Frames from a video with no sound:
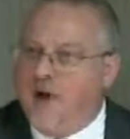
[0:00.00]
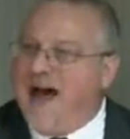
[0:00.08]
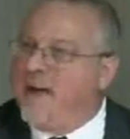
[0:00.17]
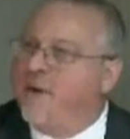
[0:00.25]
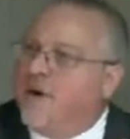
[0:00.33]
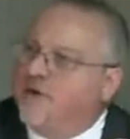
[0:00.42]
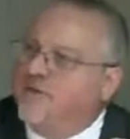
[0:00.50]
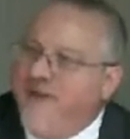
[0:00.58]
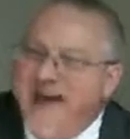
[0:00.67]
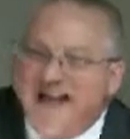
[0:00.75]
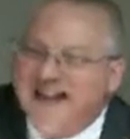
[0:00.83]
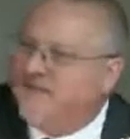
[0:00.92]
Why? Because
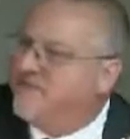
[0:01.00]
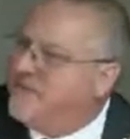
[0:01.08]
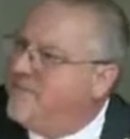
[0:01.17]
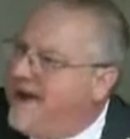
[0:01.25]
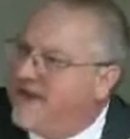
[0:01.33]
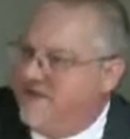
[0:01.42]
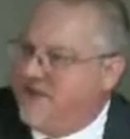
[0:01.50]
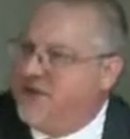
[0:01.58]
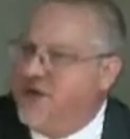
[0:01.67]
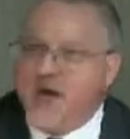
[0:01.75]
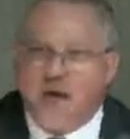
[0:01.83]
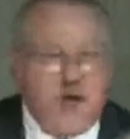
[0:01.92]
that is the
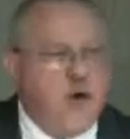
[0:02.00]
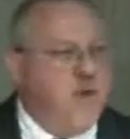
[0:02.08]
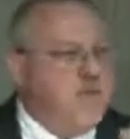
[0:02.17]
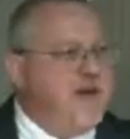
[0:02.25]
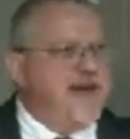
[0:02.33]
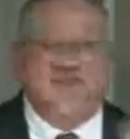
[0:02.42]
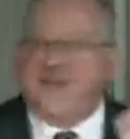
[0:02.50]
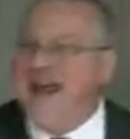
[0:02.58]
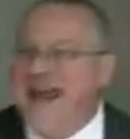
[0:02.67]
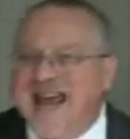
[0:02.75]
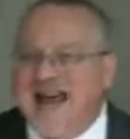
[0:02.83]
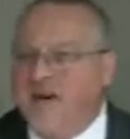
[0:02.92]
message. You miss
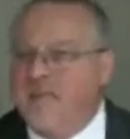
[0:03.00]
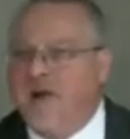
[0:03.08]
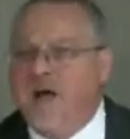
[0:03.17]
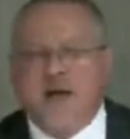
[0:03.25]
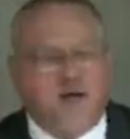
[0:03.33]
Him,